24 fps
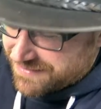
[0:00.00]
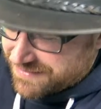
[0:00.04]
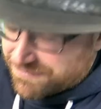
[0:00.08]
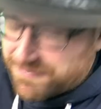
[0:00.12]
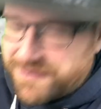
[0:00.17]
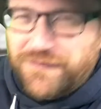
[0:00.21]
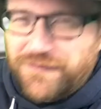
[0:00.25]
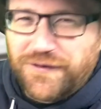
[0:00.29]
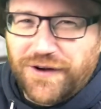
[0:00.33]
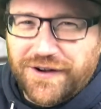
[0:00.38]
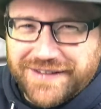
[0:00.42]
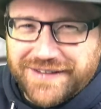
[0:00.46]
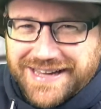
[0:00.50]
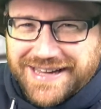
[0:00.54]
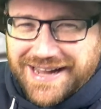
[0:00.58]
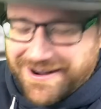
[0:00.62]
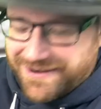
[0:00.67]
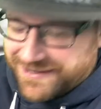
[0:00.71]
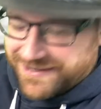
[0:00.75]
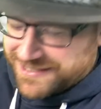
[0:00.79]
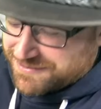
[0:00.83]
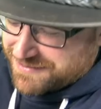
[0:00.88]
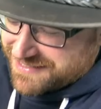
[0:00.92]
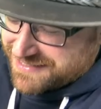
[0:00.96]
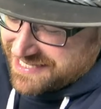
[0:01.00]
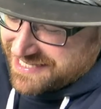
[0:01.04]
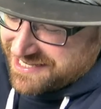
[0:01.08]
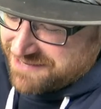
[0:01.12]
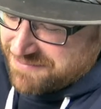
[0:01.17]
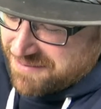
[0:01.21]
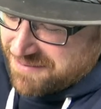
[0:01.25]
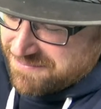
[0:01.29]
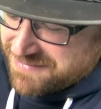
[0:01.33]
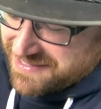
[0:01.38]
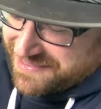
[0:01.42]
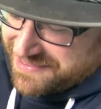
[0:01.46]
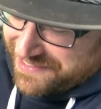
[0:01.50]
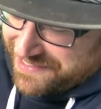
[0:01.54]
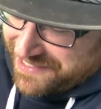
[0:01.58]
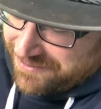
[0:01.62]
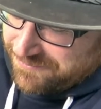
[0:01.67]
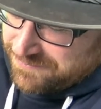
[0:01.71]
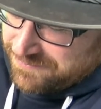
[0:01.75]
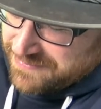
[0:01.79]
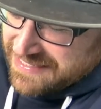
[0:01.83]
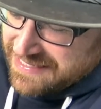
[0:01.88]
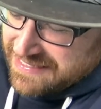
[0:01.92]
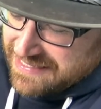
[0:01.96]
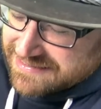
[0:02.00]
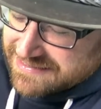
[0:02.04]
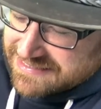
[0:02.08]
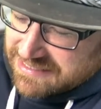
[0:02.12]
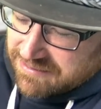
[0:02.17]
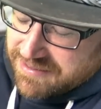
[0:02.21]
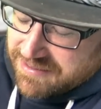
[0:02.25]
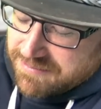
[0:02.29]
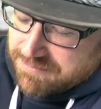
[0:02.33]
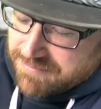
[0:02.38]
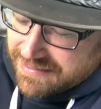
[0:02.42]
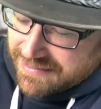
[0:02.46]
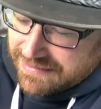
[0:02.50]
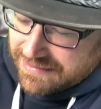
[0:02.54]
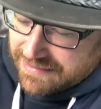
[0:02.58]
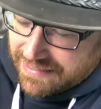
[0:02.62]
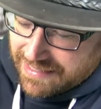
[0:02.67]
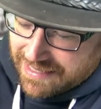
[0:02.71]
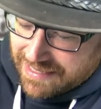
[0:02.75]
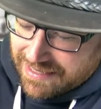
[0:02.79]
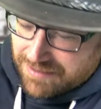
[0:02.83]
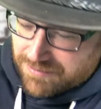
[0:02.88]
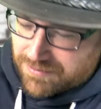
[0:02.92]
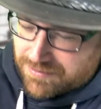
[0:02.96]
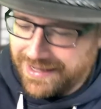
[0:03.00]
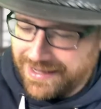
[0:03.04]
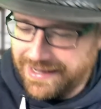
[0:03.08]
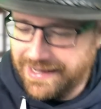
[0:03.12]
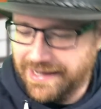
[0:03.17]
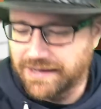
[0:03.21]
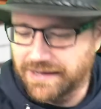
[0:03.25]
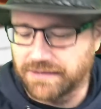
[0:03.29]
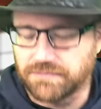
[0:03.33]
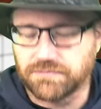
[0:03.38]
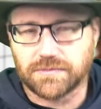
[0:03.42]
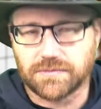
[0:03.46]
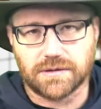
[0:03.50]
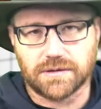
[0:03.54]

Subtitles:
before I go, I just want to tell you about Mindanao. So in Mindanao,